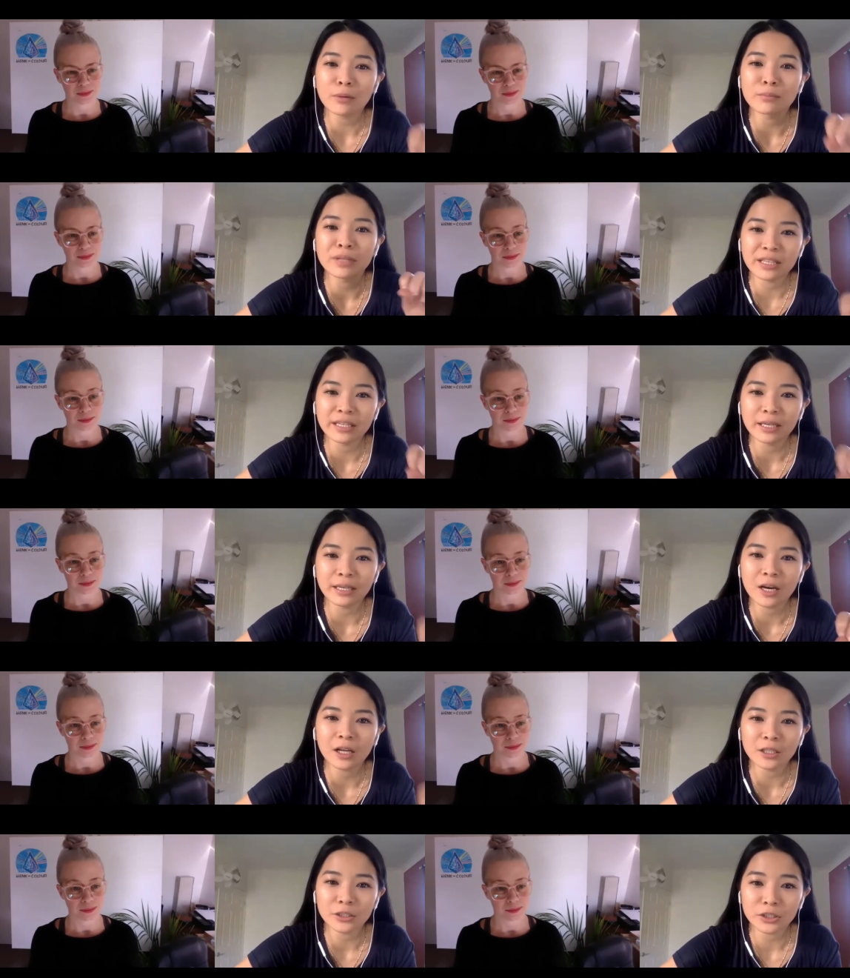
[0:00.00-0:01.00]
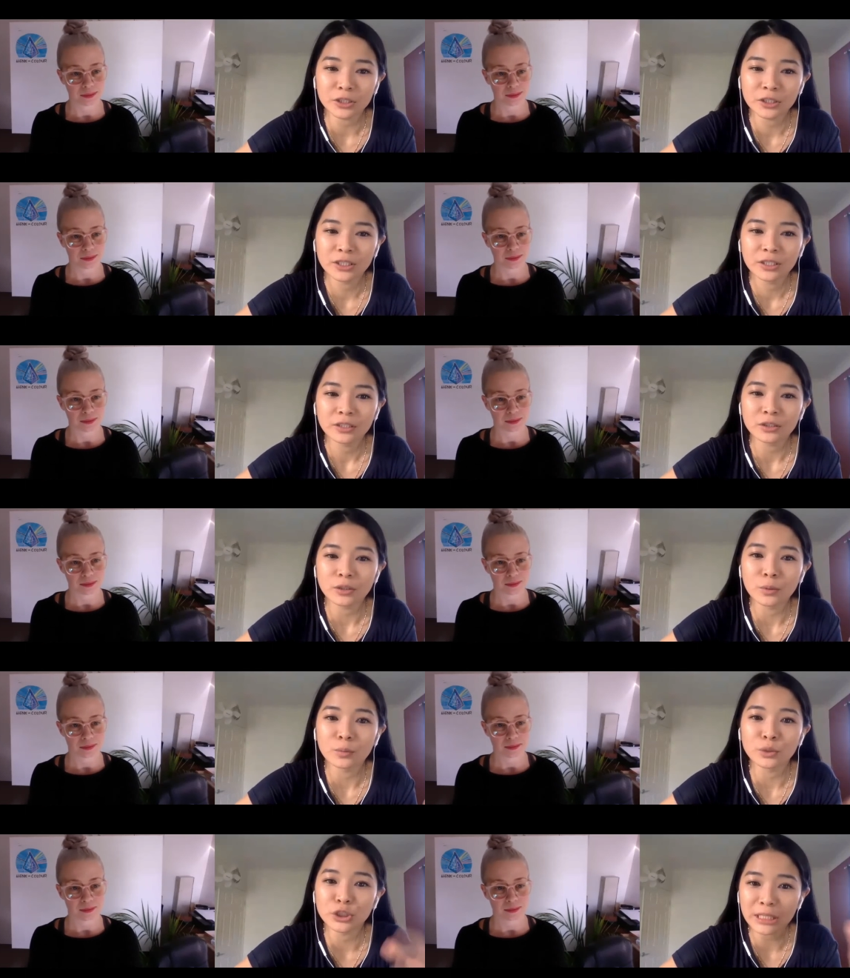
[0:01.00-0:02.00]
Speaker 1: from Think in Colour.
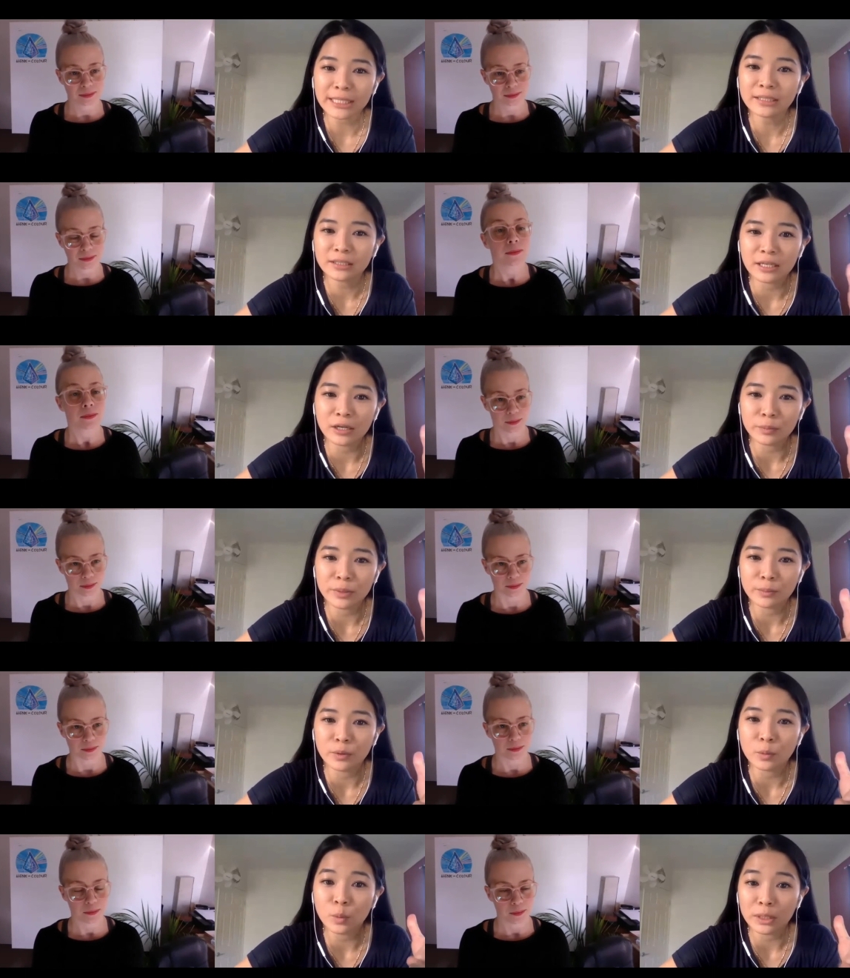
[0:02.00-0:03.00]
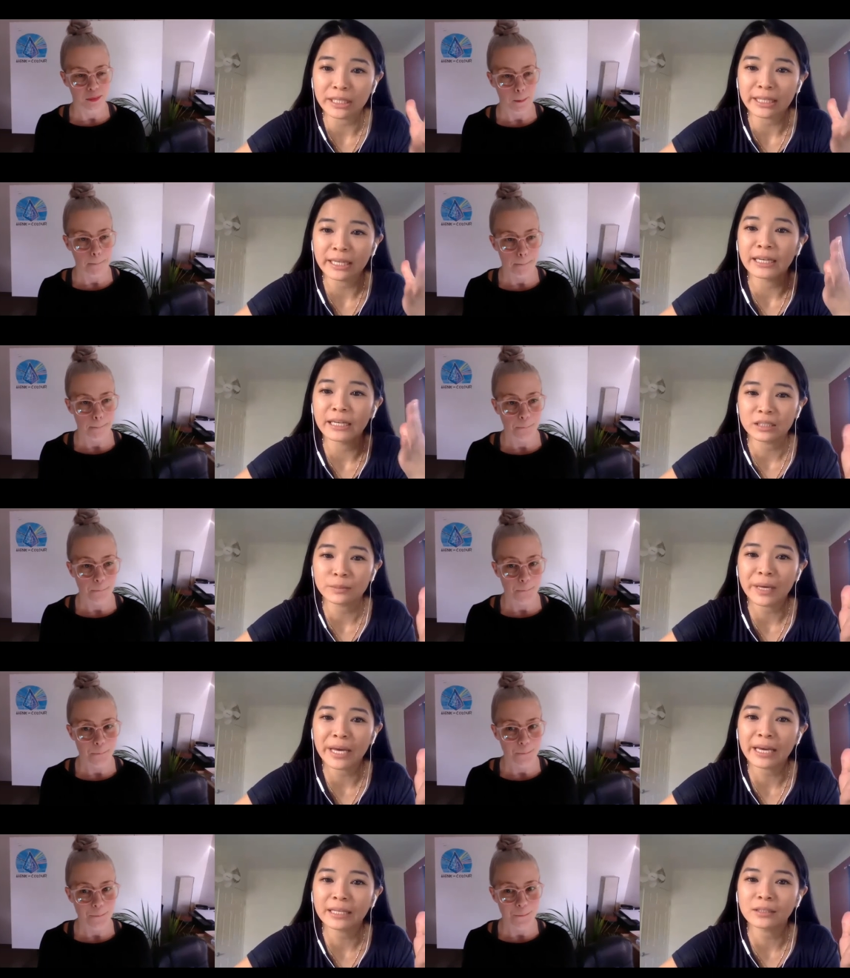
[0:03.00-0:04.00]
So, would you like to hmm. tell people what they can
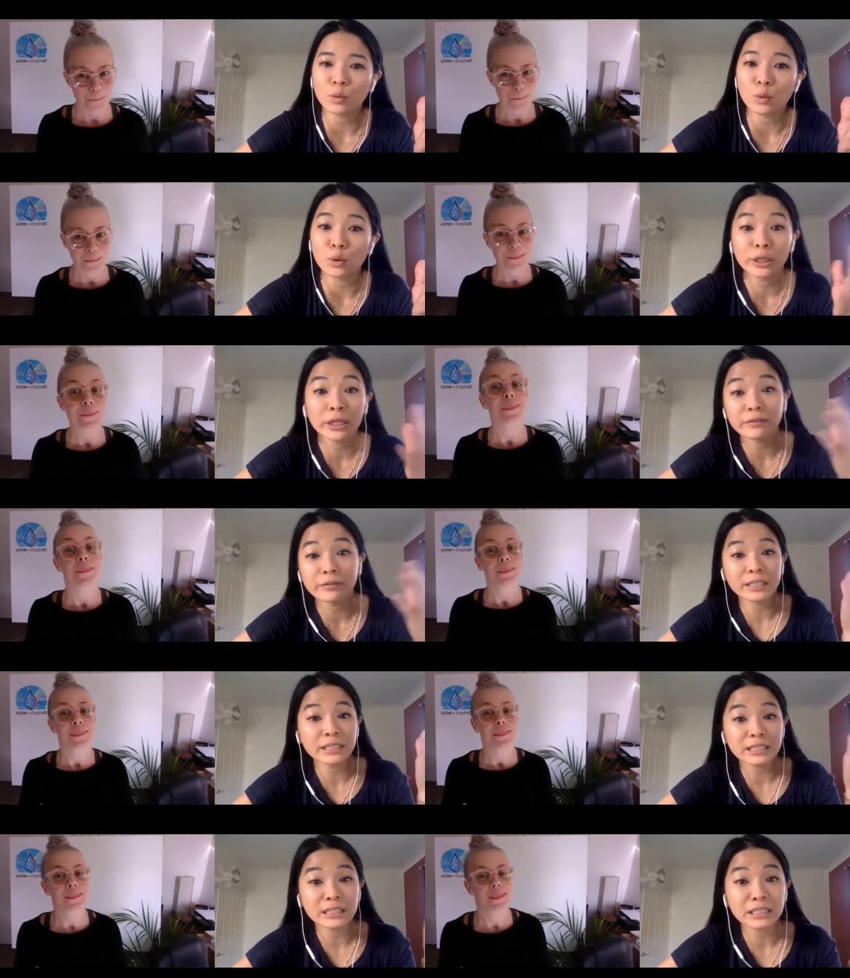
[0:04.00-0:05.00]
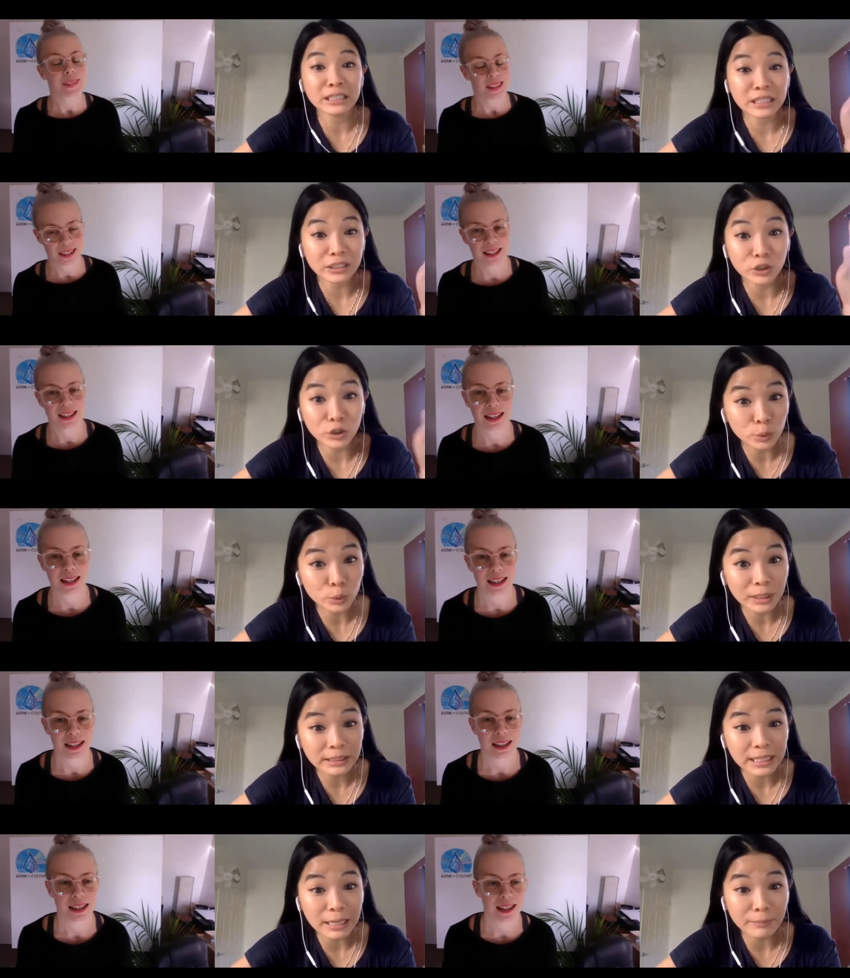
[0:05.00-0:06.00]
expect or if there's anything
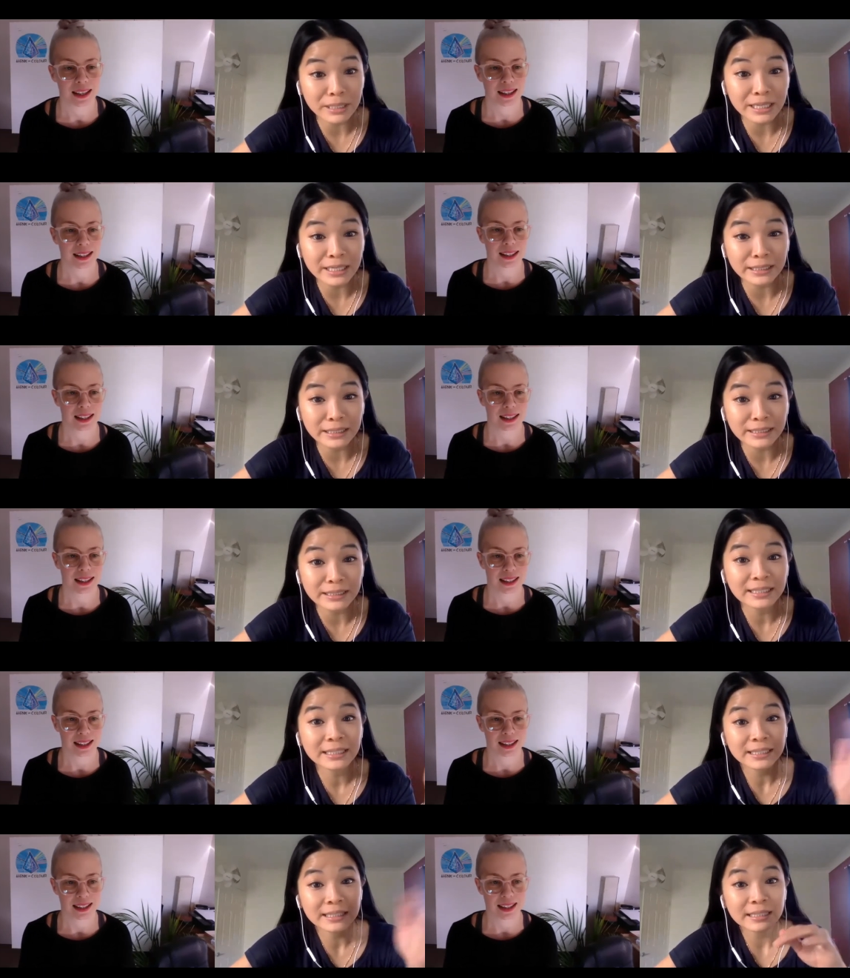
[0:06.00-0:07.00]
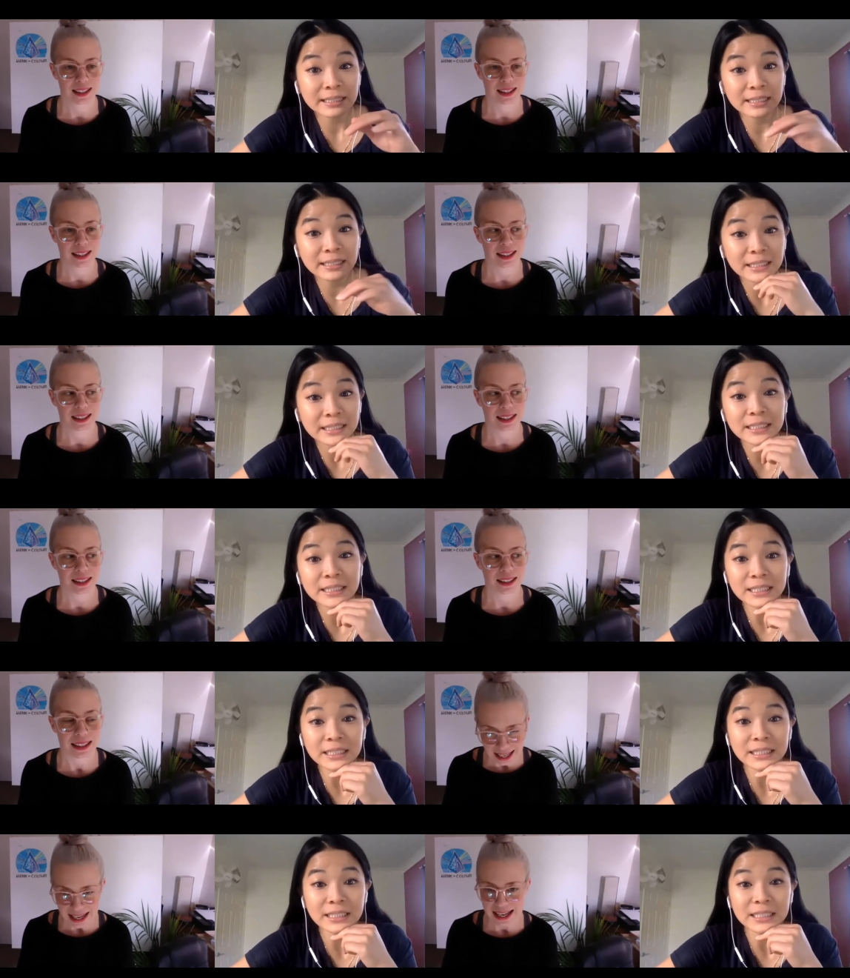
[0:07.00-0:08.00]
new that's
Speaker 2: coming?
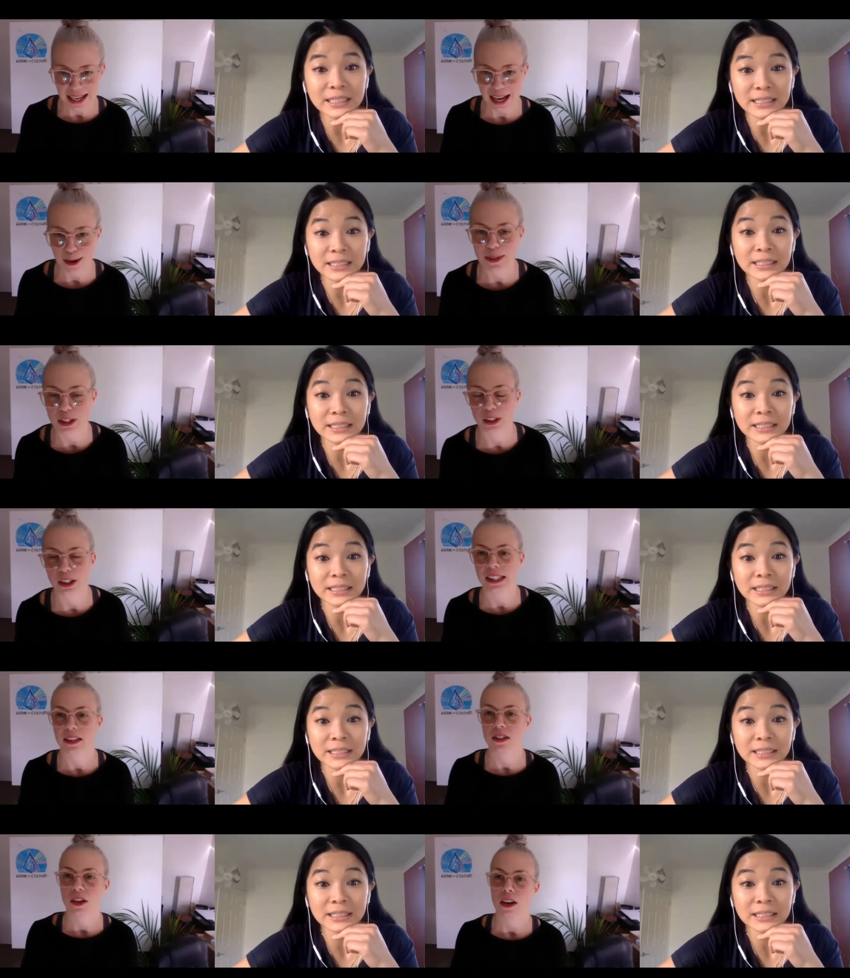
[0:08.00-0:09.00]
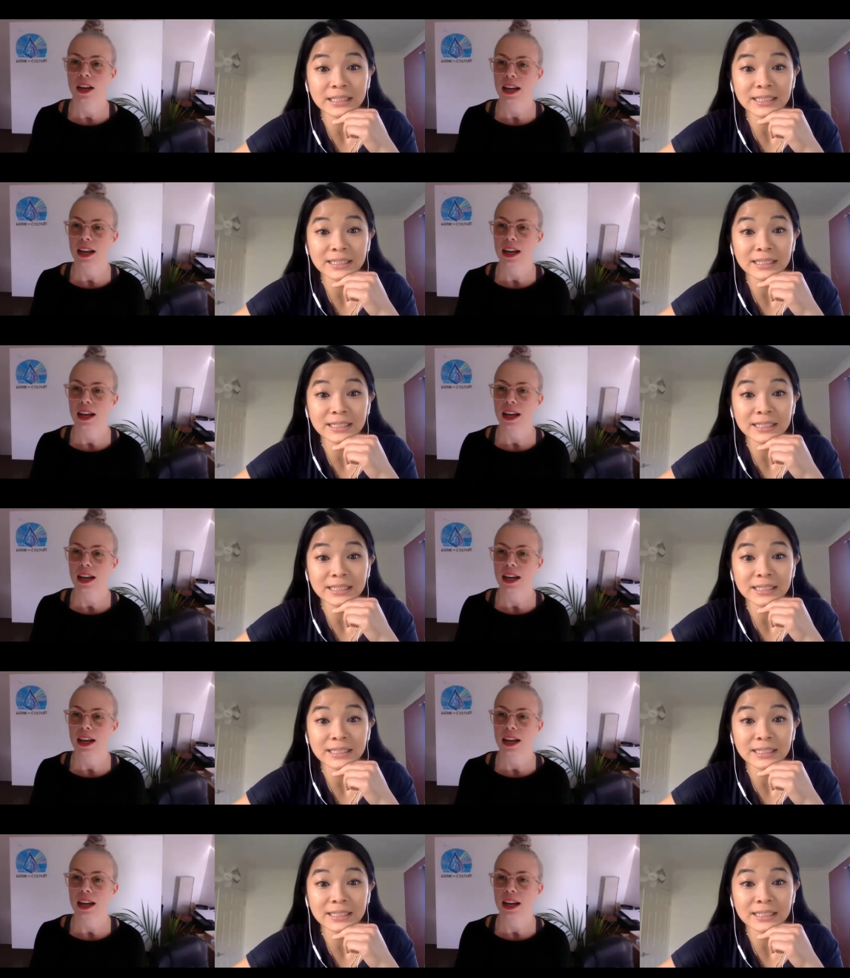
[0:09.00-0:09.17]
Yeah, absolutely. So,